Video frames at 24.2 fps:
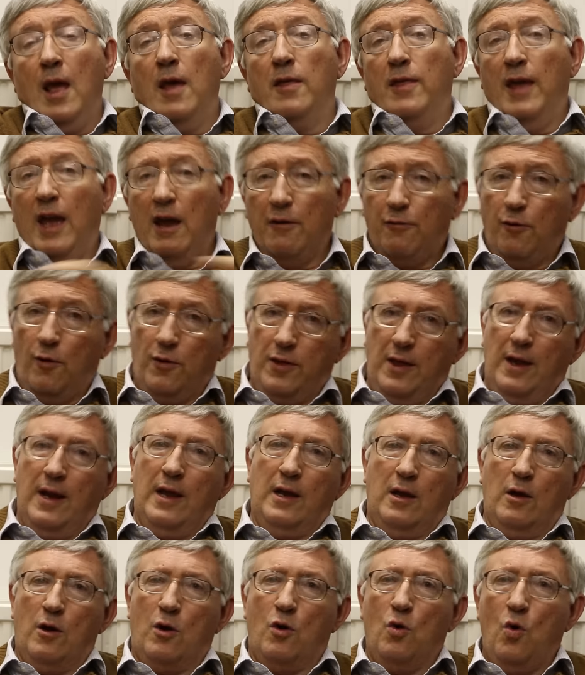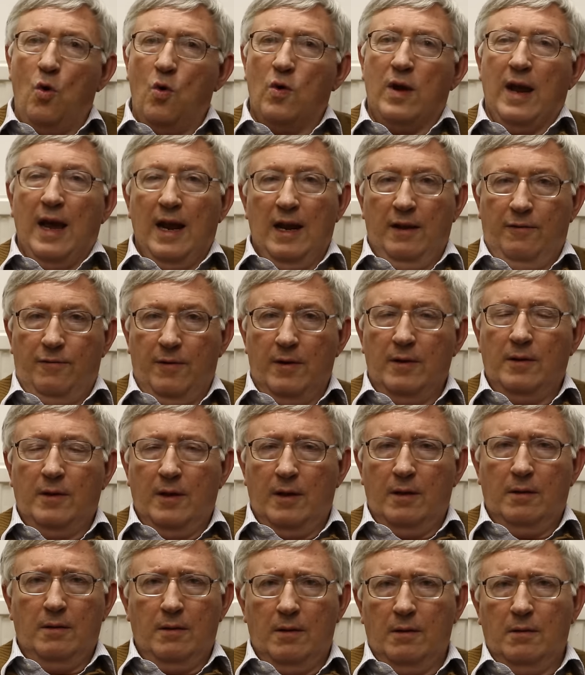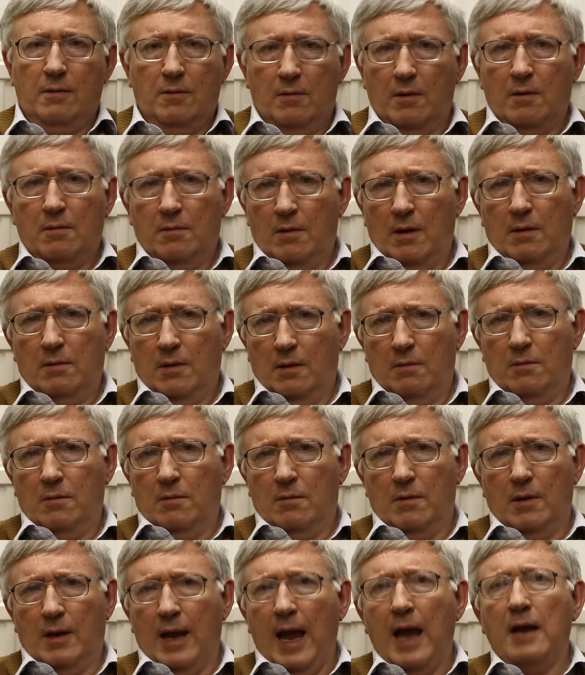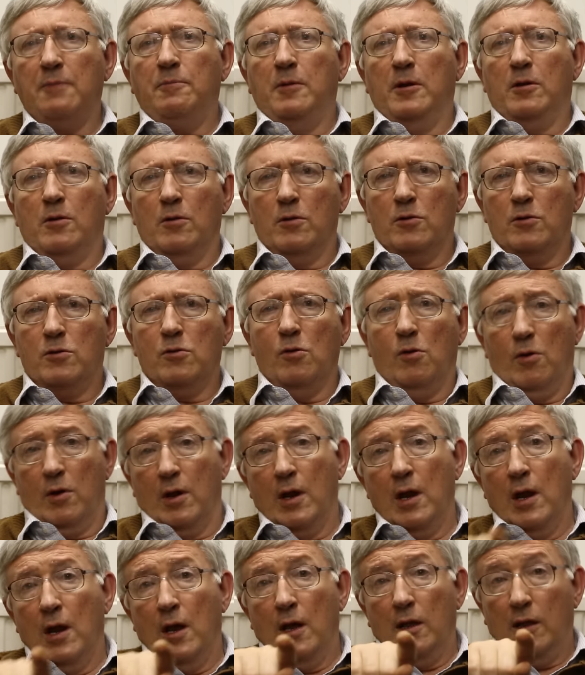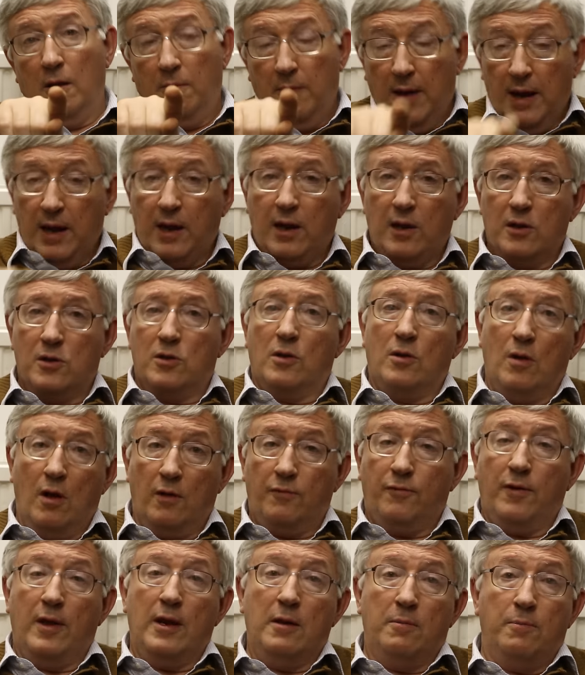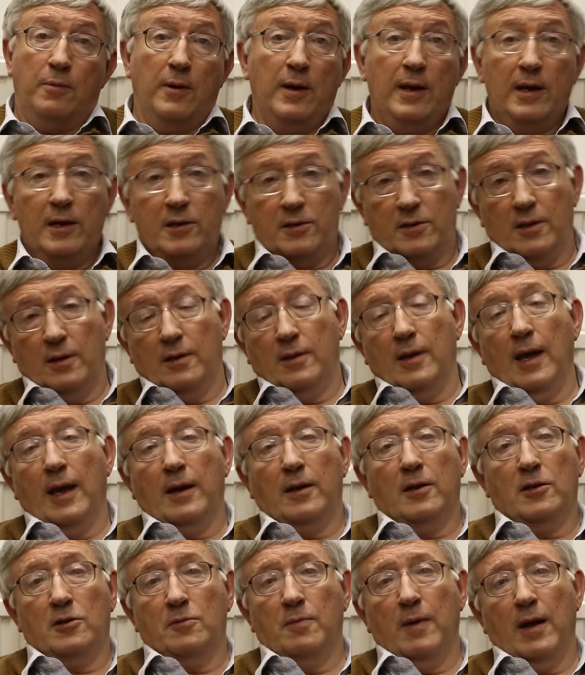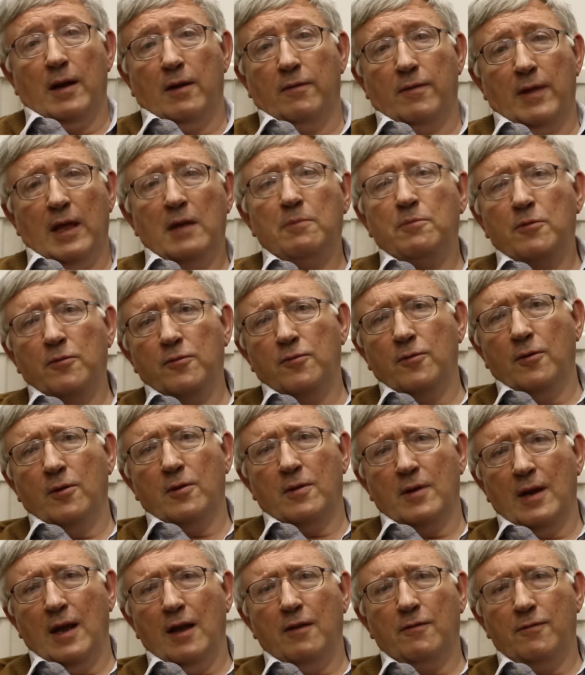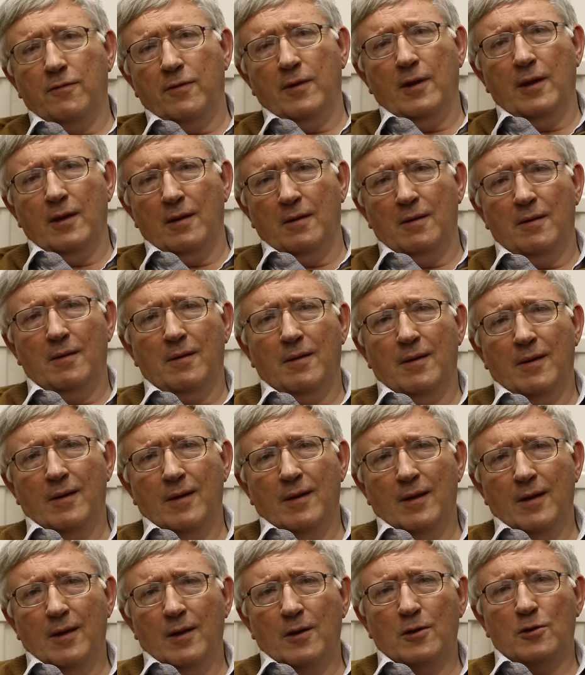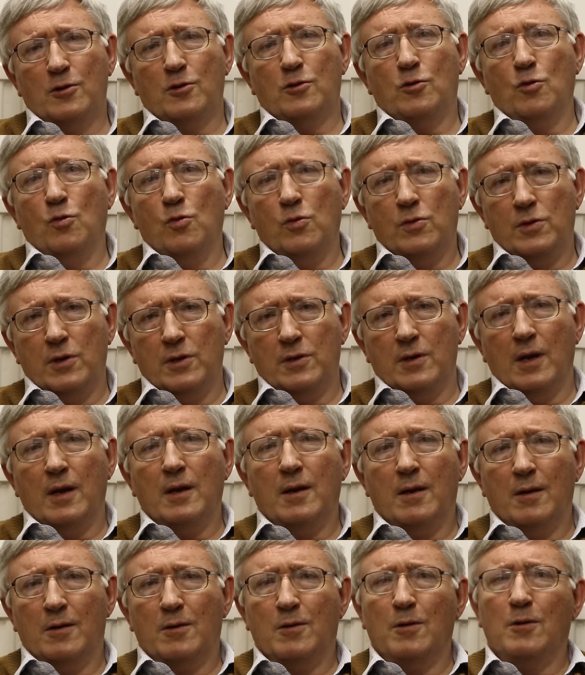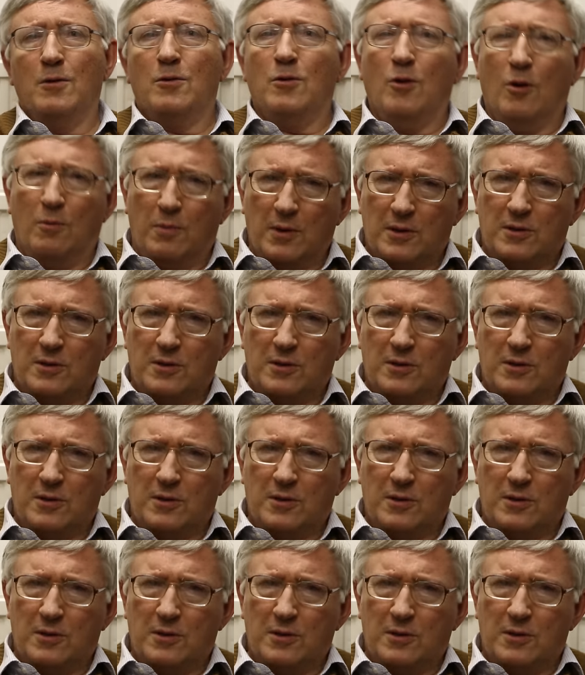Therefore, they're like a rogue elephant. They can't be controlled. The Americans are not very pleased at that, as a matter of fact. They prefer to have the stooges under control.